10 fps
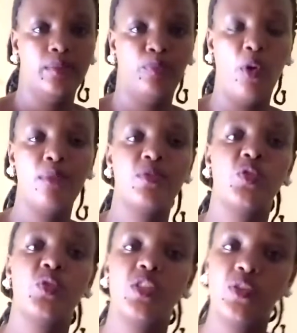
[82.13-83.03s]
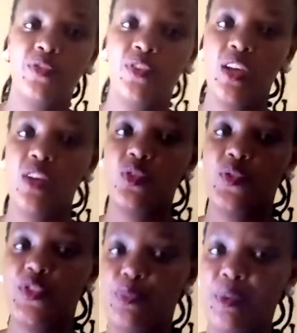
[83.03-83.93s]
poems use figures of
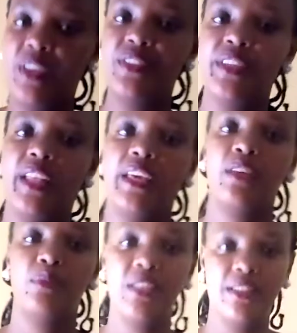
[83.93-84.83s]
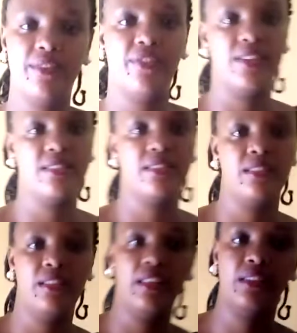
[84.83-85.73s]
speech like metaphors,
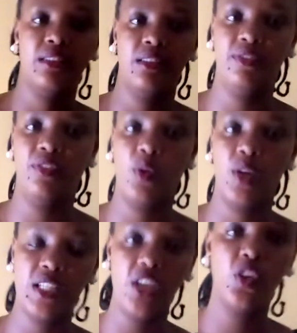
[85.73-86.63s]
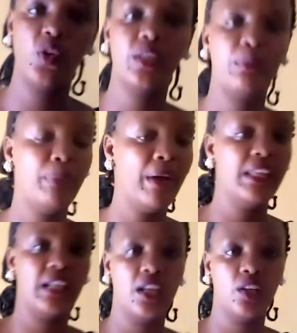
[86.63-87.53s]
like foreshadowing,
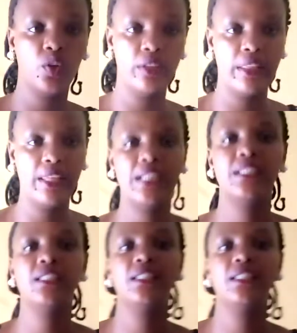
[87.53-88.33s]
panning, and all that.